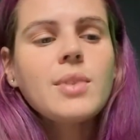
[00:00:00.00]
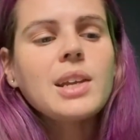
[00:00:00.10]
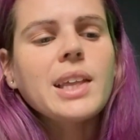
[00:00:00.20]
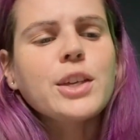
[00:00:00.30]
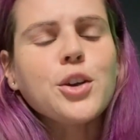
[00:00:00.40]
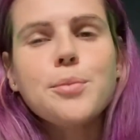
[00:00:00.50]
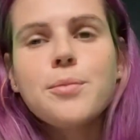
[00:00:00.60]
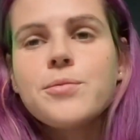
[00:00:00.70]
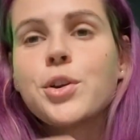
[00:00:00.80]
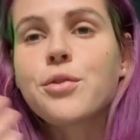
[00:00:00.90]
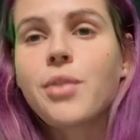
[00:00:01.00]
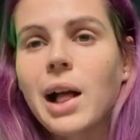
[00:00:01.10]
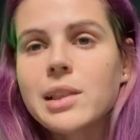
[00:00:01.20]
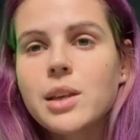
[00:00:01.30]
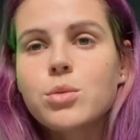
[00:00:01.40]
like your your
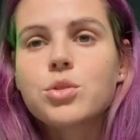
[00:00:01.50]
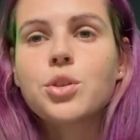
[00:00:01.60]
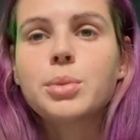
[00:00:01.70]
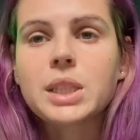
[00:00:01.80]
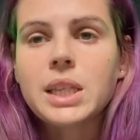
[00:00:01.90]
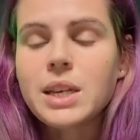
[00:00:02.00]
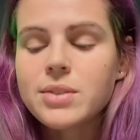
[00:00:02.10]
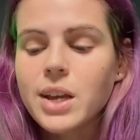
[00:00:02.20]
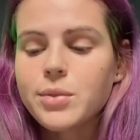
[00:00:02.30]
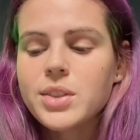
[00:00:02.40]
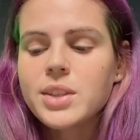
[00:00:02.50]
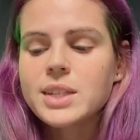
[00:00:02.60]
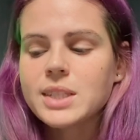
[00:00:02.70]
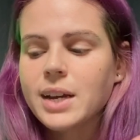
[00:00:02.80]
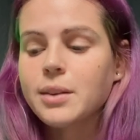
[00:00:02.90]
values your beliefs everything
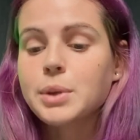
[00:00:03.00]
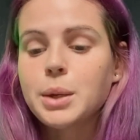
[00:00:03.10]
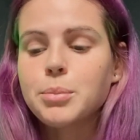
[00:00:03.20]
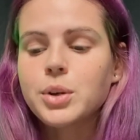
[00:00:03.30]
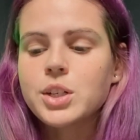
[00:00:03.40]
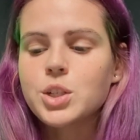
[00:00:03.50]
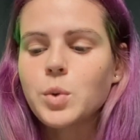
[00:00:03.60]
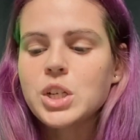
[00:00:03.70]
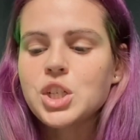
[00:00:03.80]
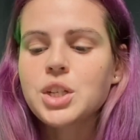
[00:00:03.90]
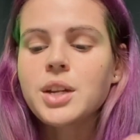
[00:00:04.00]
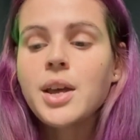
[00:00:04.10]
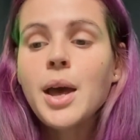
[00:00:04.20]
is kind of being put into question